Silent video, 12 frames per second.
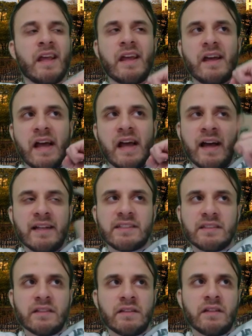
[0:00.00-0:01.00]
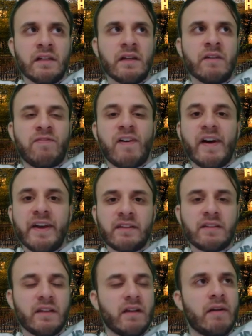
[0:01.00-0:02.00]
as a
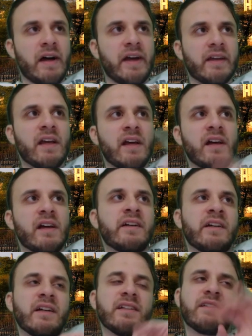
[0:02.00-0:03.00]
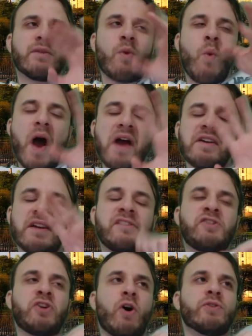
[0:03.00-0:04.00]
fighter, right? Why he
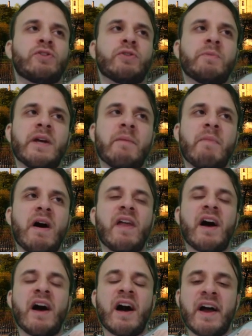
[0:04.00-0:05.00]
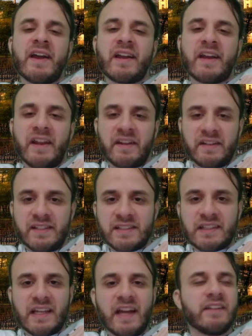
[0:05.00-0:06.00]
chose to be a mother, I can
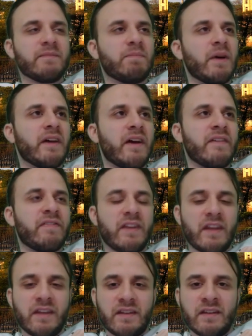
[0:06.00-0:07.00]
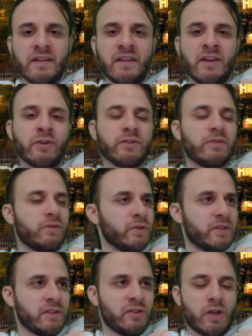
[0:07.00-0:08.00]
understand it, but I think he could do
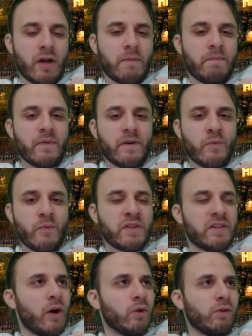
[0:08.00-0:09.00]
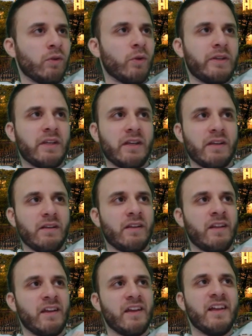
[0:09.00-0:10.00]
the job without looking
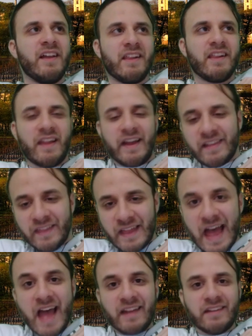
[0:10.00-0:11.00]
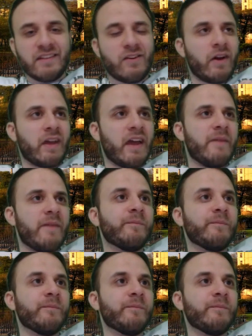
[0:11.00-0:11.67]
like that. Okay,